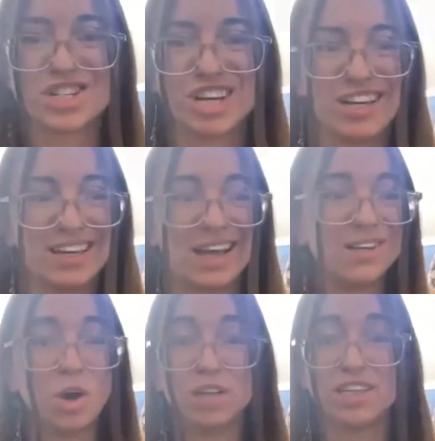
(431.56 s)
chick
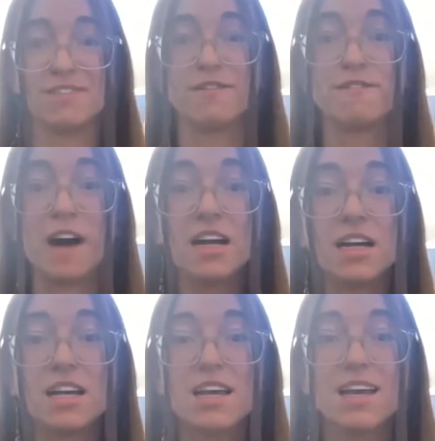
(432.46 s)
and not give a fuck.
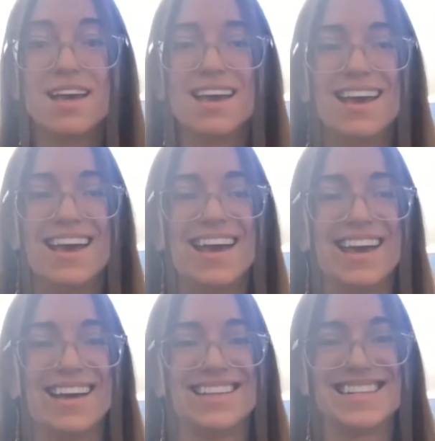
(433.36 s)

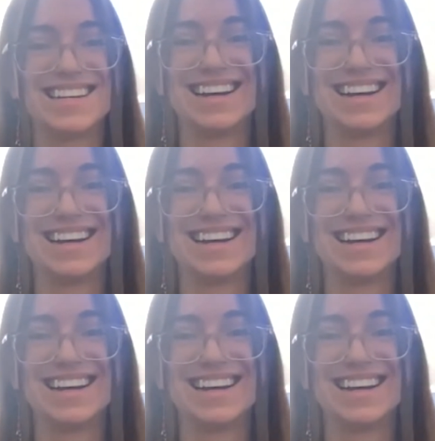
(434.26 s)
And